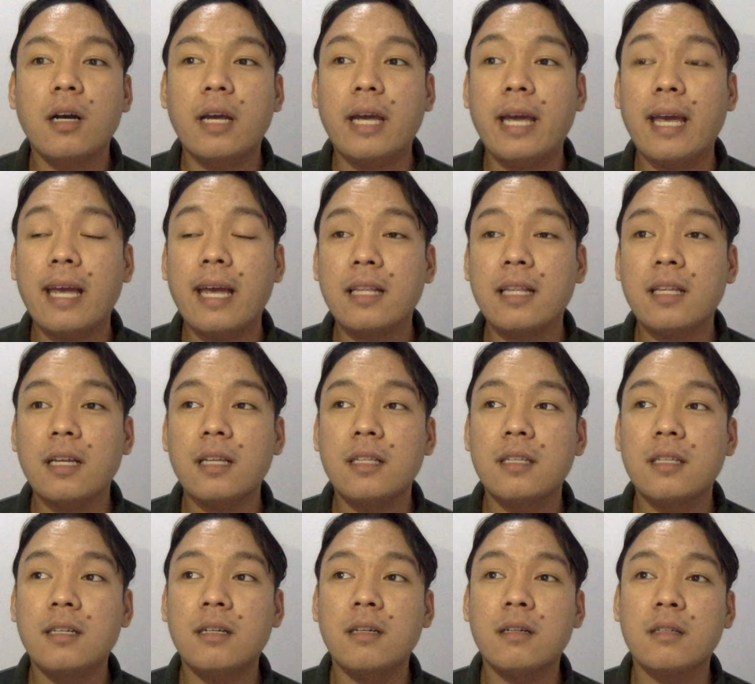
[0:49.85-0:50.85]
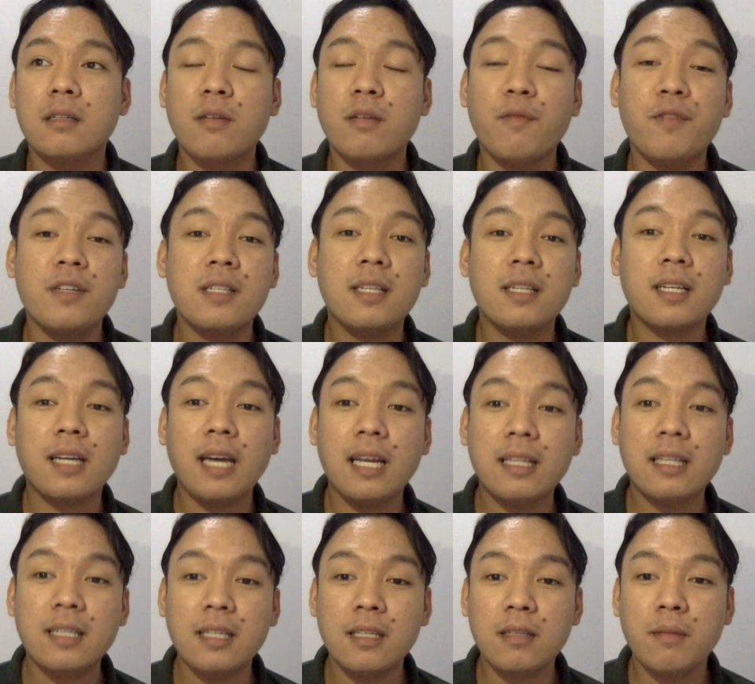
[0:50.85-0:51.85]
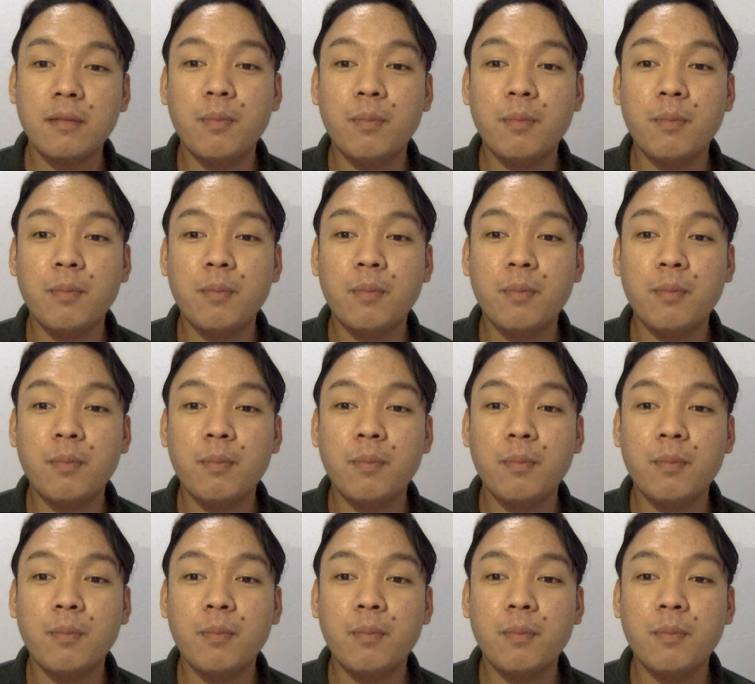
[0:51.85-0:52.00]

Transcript: and the sophisticated